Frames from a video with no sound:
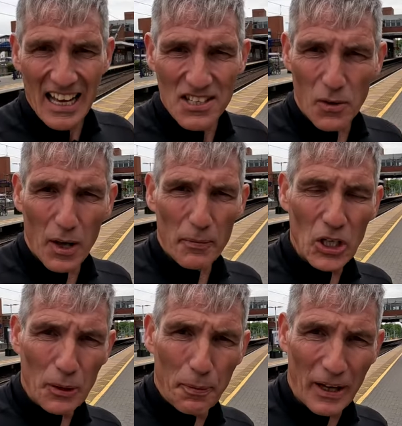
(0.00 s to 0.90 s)
So I'll be
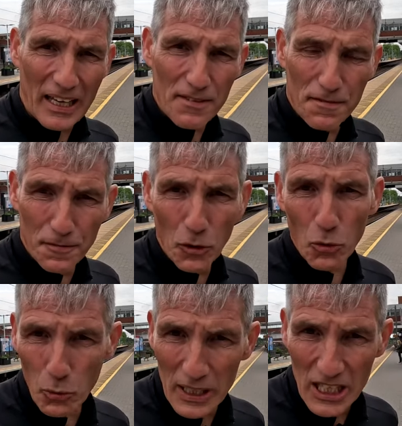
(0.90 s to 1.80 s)
up in
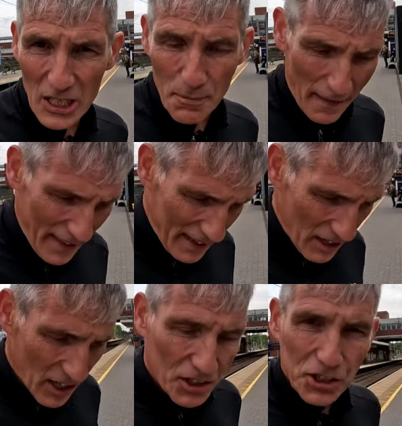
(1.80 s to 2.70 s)
Fort William and
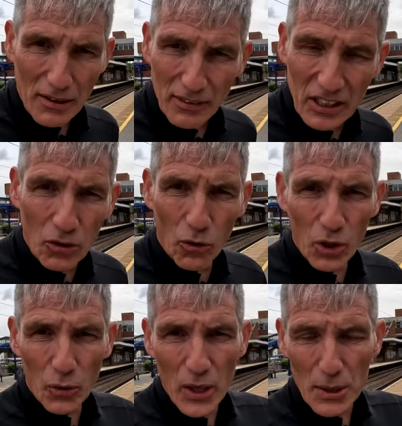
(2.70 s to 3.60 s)
then travelling all
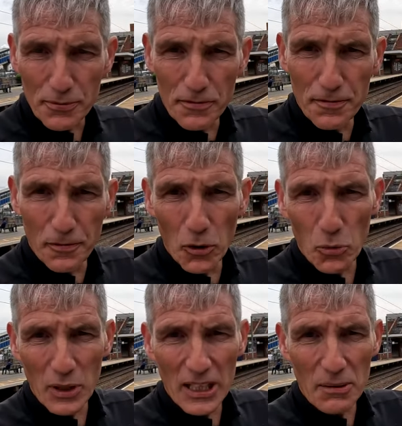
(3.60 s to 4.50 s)
the way up from
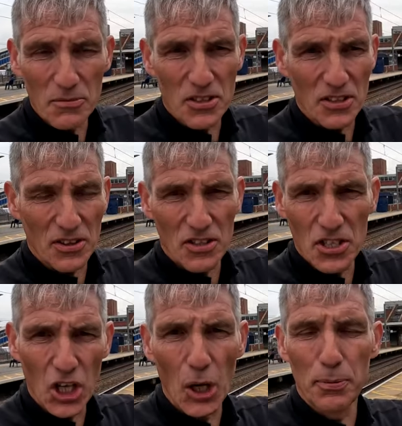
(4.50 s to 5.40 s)
Fort William to the
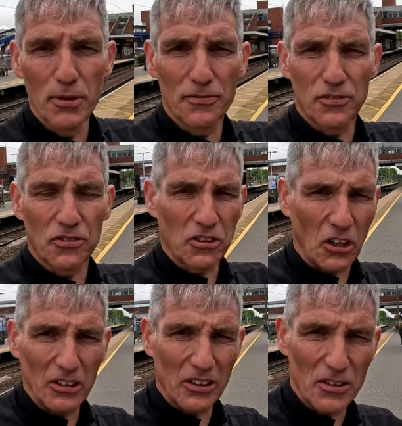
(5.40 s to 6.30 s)
top of
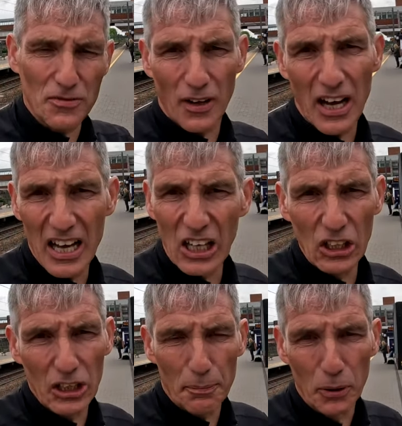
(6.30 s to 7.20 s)
Scotland via
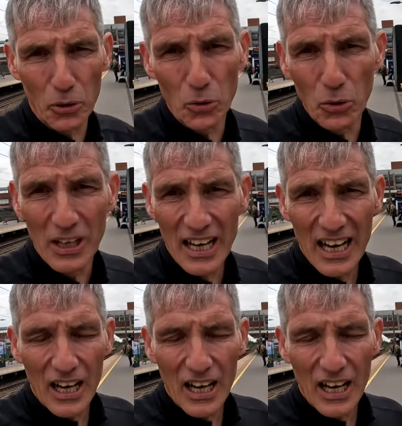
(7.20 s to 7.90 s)
Ullapool,